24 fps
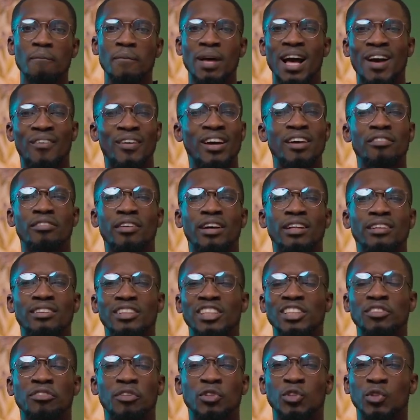However,
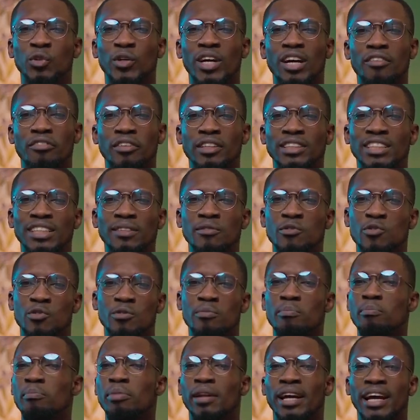this photographer seemed to
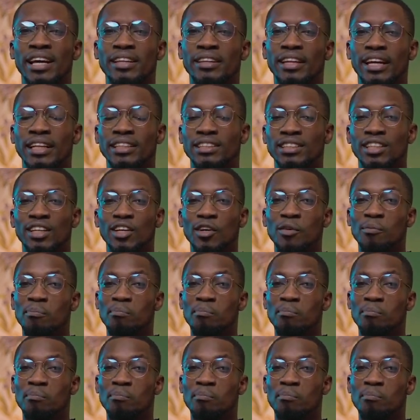imply that